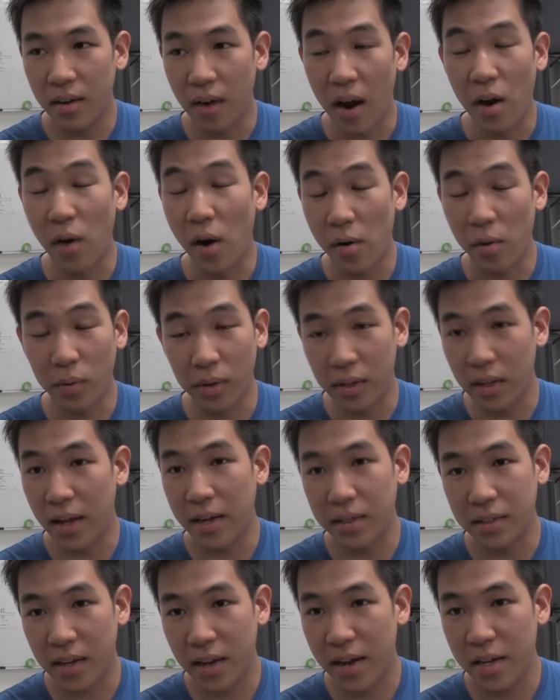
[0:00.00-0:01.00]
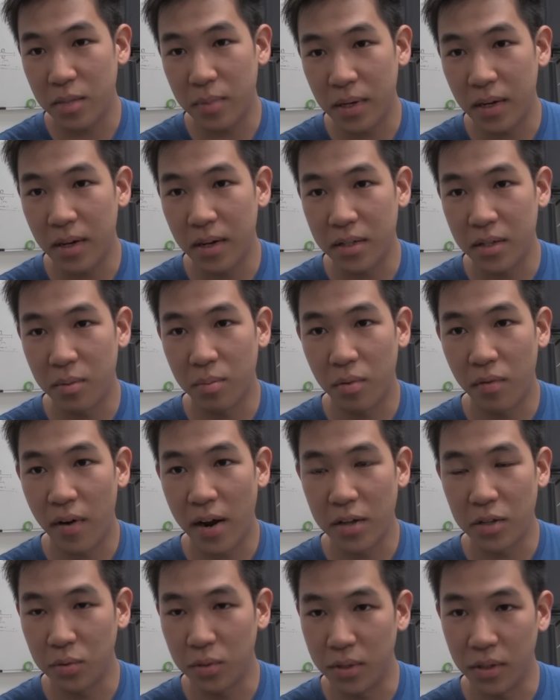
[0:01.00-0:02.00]
you know, I, I really like science because it
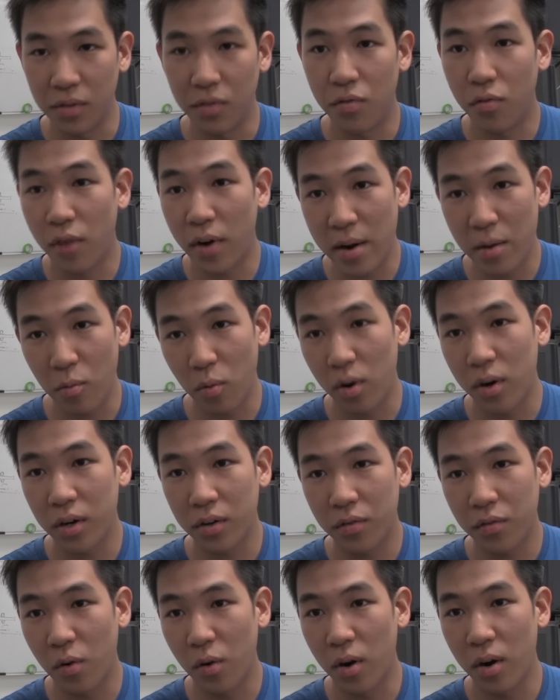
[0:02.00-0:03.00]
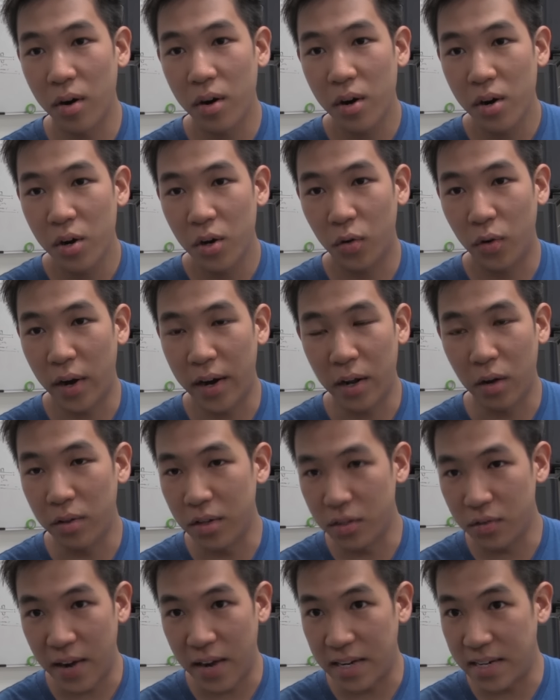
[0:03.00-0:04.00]
provides a really good framework for creating all
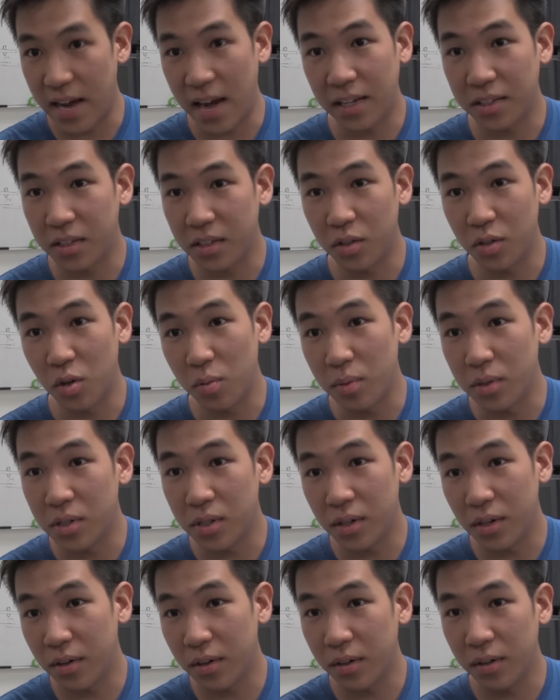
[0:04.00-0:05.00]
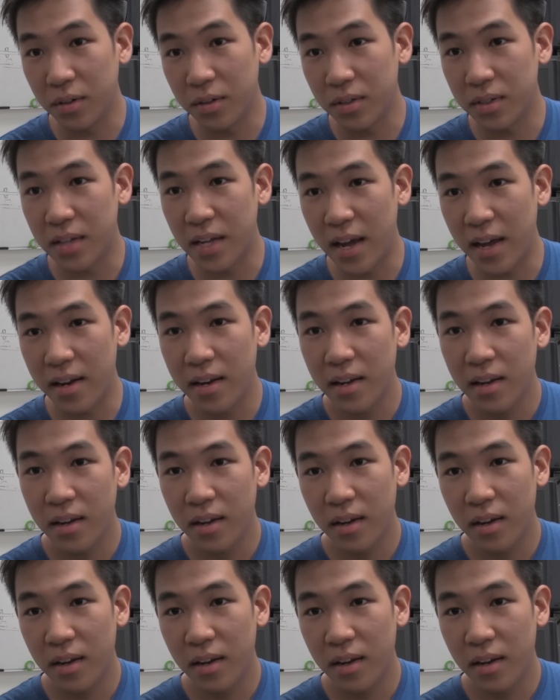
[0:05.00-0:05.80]
these fantastic new materials that,